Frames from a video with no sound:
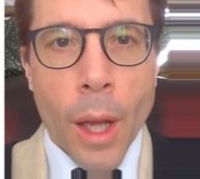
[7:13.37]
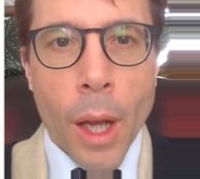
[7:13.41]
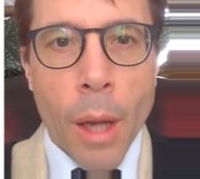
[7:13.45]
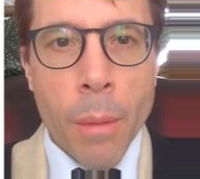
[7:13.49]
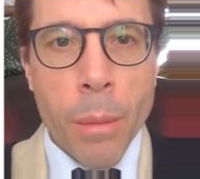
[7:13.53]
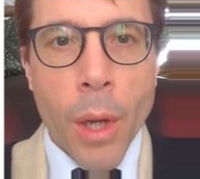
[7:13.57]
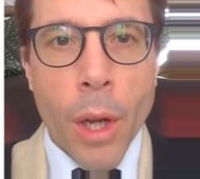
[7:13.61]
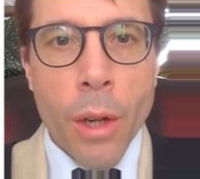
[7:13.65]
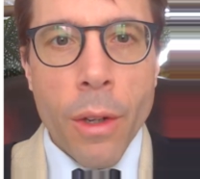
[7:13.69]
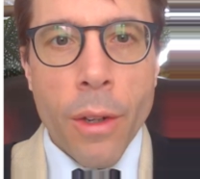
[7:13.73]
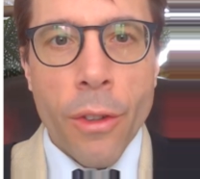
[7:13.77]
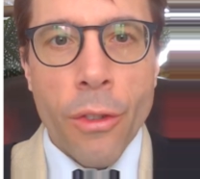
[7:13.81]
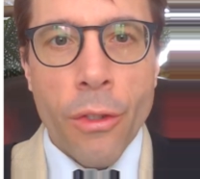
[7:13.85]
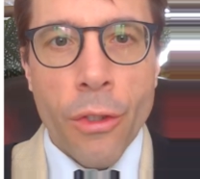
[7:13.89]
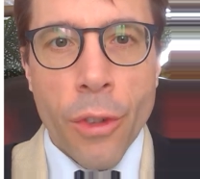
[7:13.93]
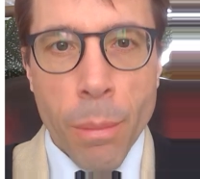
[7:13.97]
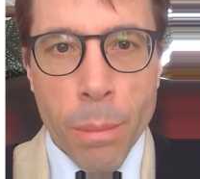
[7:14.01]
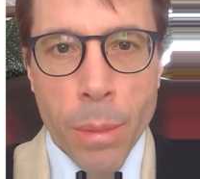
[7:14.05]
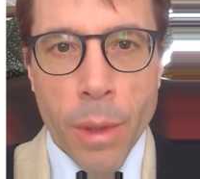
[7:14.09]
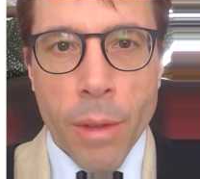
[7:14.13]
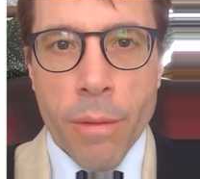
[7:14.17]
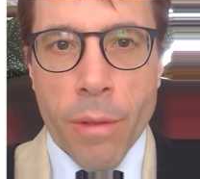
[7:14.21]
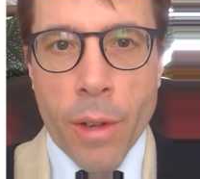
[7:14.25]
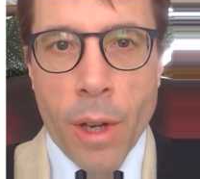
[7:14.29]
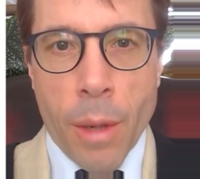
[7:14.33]
I'm going to
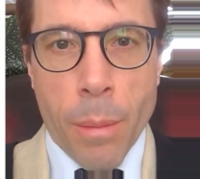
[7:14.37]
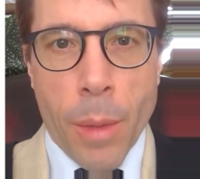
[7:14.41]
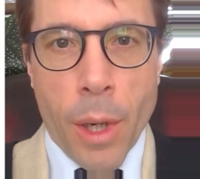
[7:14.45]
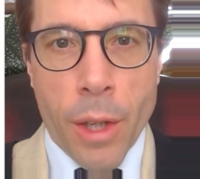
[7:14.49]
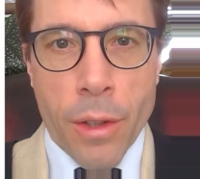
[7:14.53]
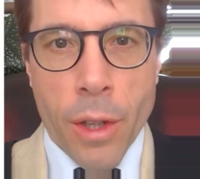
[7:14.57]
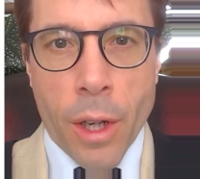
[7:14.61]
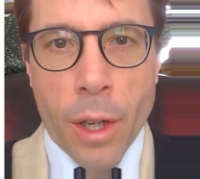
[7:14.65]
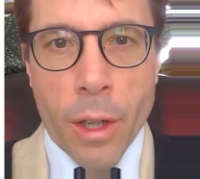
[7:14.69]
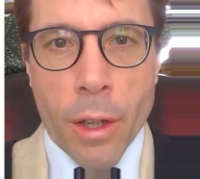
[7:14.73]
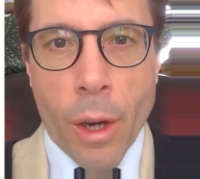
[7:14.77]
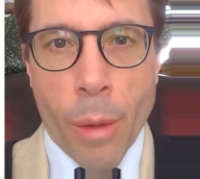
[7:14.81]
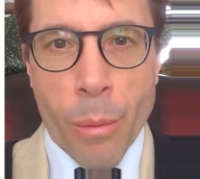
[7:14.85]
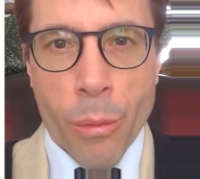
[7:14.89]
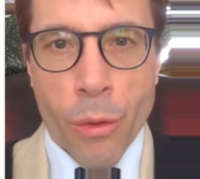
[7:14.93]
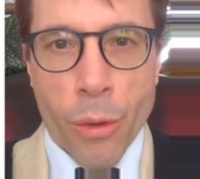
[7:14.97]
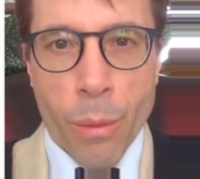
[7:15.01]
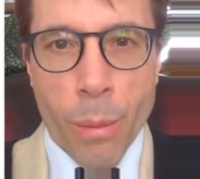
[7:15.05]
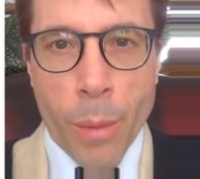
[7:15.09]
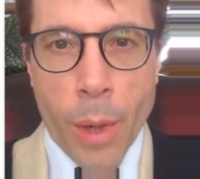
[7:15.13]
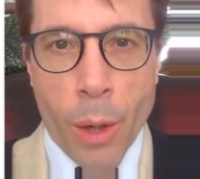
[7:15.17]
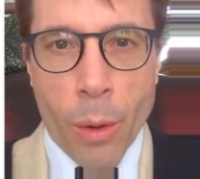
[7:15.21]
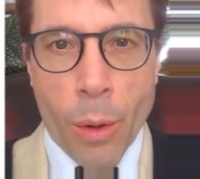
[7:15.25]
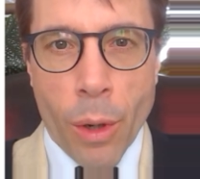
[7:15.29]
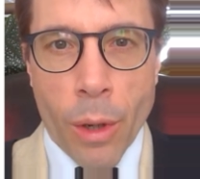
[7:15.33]
simplify my diagrams
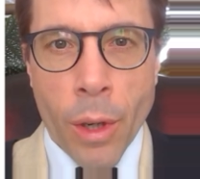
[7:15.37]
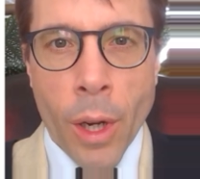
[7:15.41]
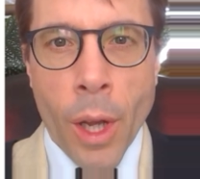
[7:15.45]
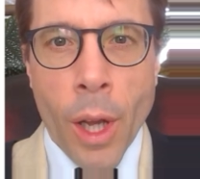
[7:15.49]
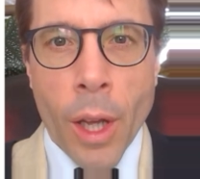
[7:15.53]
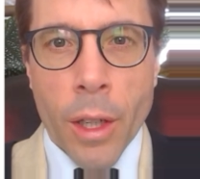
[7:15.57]
from now on,